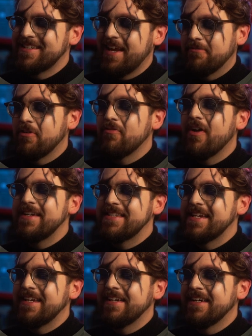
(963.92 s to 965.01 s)

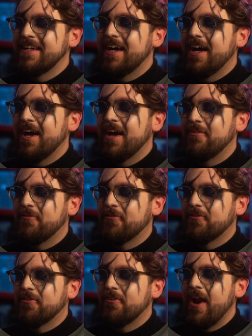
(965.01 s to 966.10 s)
terrorizing a
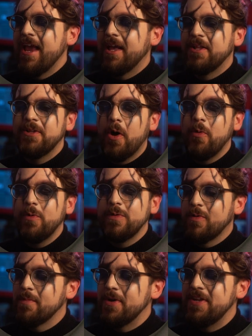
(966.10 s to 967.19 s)
frail old
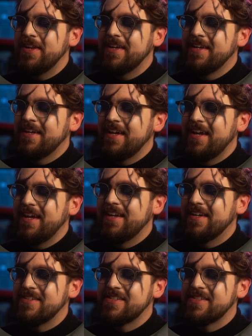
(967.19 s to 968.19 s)
woman in a